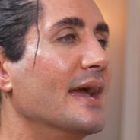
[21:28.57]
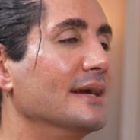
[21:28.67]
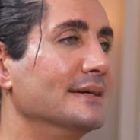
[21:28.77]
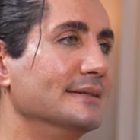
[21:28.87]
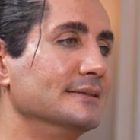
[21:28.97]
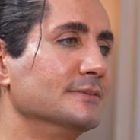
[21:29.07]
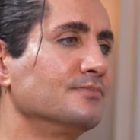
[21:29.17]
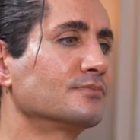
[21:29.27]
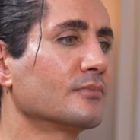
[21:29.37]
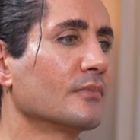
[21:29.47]

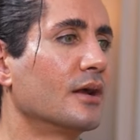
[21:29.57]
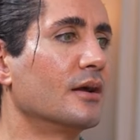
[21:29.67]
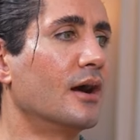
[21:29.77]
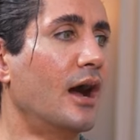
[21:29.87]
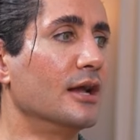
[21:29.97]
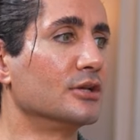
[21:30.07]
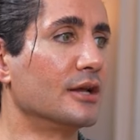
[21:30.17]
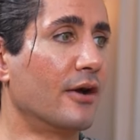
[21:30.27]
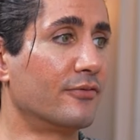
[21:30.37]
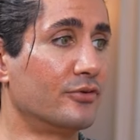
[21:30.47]
And
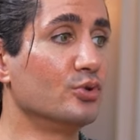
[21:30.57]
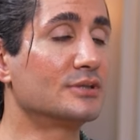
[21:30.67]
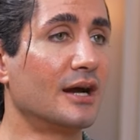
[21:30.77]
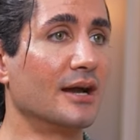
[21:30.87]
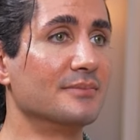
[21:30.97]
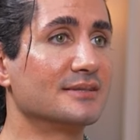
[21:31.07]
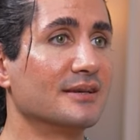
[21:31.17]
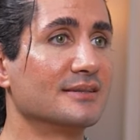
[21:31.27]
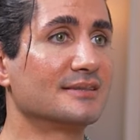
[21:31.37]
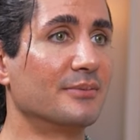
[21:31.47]
a few times,
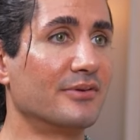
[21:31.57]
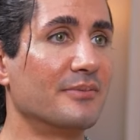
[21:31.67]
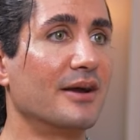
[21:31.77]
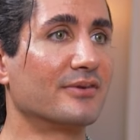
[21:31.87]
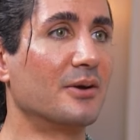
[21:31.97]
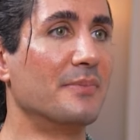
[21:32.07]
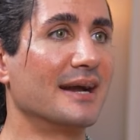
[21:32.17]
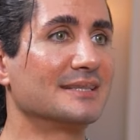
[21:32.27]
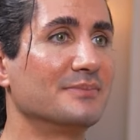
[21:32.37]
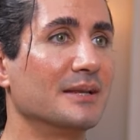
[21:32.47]
some of them have come
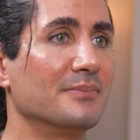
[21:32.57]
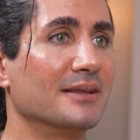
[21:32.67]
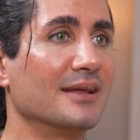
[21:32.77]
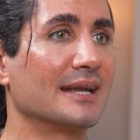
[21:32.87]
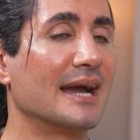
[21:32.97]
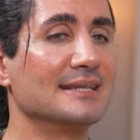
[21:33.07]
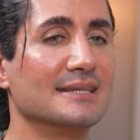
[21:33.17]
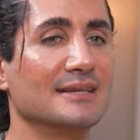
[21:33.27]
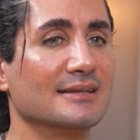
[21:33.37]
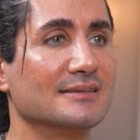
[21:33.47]
back to me and been like, I
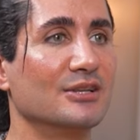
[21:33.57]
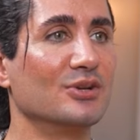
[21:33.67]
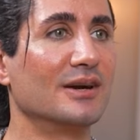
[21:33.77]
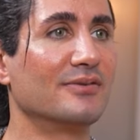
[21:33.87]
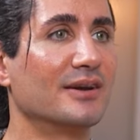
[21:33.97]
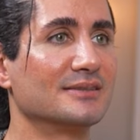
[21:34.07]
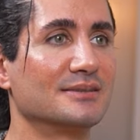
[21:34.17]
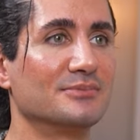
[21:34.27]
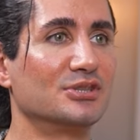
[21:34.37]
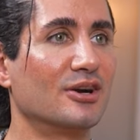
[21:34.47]
didn't listen to you. I found
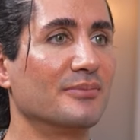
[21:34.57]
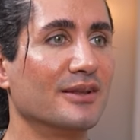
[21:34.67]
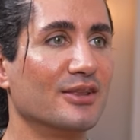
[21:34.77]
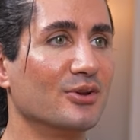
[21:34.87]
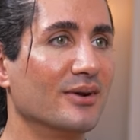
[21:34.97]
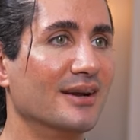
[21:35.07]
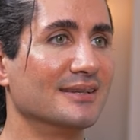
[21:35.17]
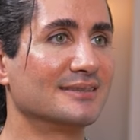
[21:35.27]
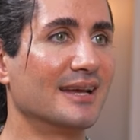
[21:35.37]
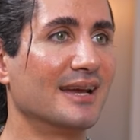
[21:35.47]
some shaman in the U
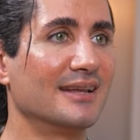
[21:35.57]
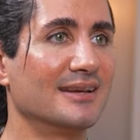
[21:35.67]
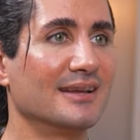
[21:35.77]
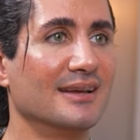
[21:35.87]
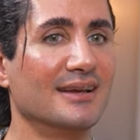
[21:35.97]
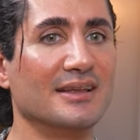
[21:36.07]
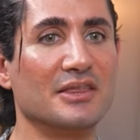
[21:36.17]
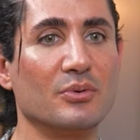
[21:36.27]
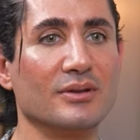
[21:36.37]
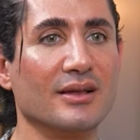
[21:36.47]
S and
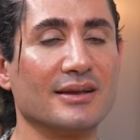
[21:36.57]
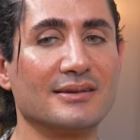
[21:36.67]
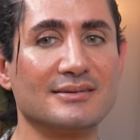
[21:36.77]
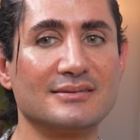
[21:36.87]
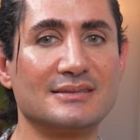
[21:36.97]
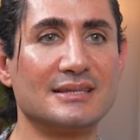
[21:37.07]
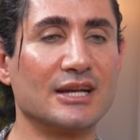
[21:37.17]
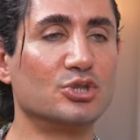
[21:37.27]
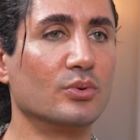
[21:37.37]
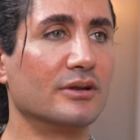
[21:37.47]
they were like,
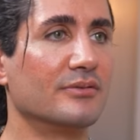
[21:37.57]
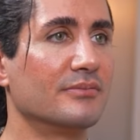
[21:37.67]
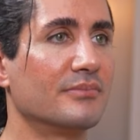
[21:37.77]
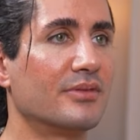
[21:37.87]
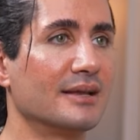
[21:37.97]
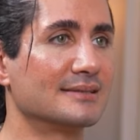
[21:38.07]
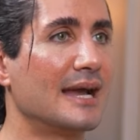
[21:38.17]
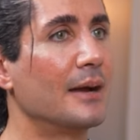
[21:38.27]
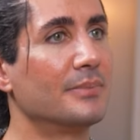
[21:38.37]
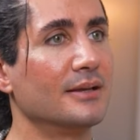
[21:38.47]
sexual things
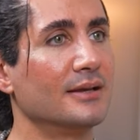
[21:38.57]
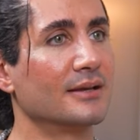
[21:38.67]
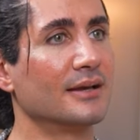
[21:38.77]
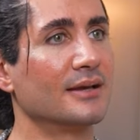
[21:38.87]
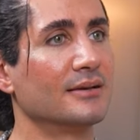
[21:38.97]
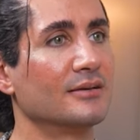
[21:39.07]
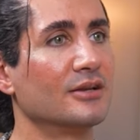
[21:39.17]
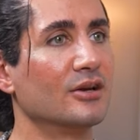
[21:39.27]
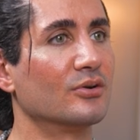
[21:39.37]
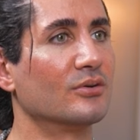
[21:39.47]
happening and,
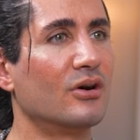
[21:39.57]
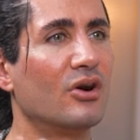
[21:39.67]
you know,